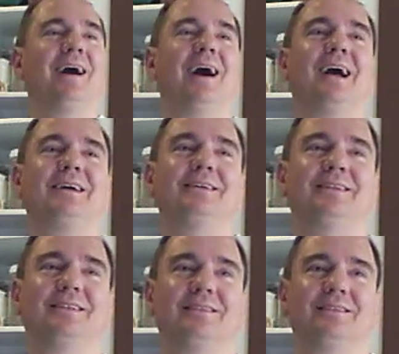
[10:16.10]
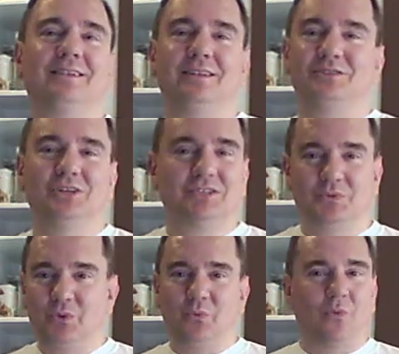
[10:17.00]
I could,
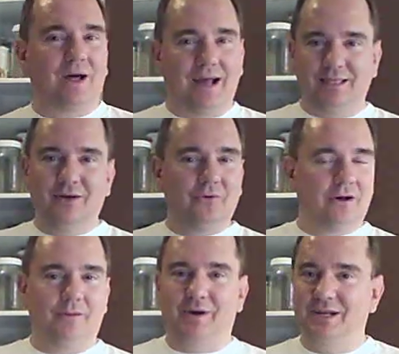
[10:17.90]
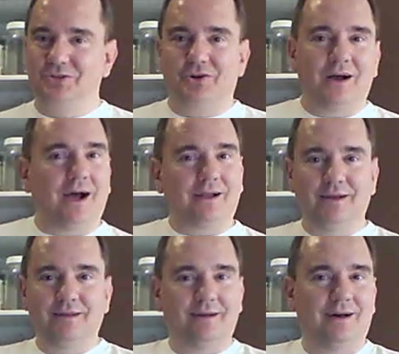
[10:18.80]
just with what I load on my truck,
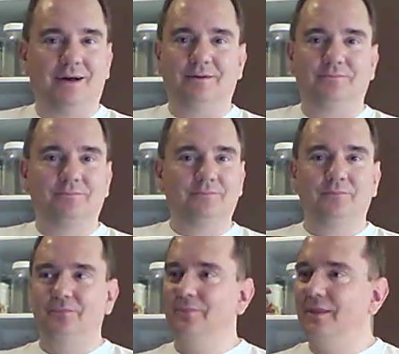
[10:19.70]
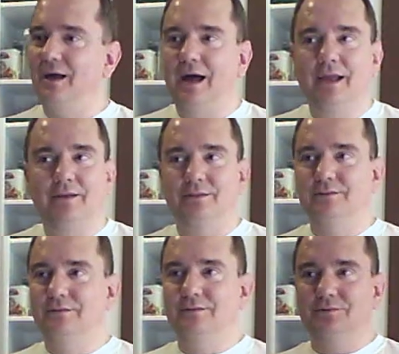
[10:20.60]
I could
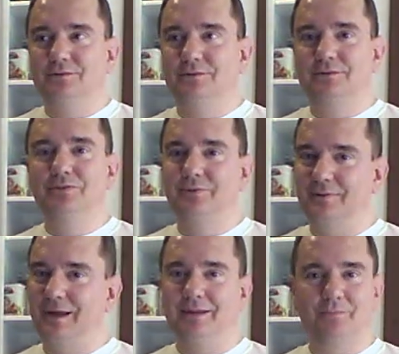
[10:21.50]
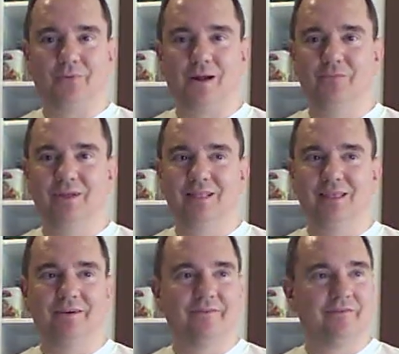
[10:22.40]
I could probably
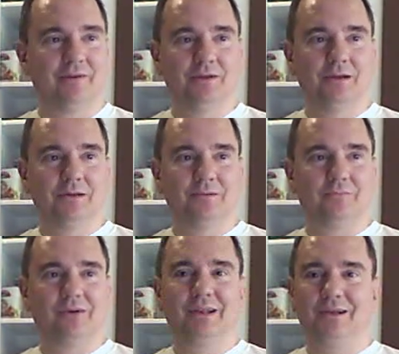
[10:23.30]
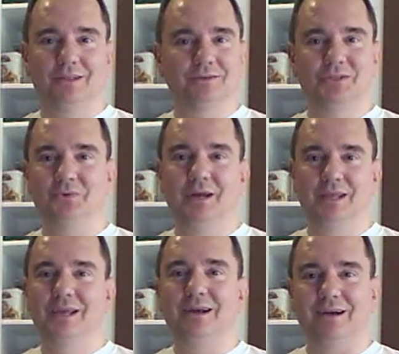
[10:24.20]
live pretty close to
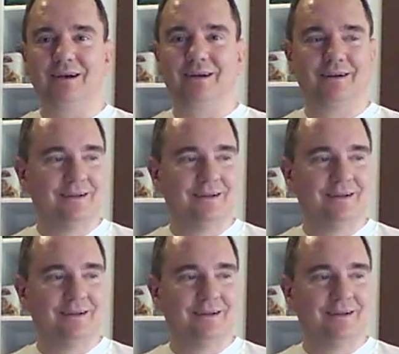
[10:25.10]
a year.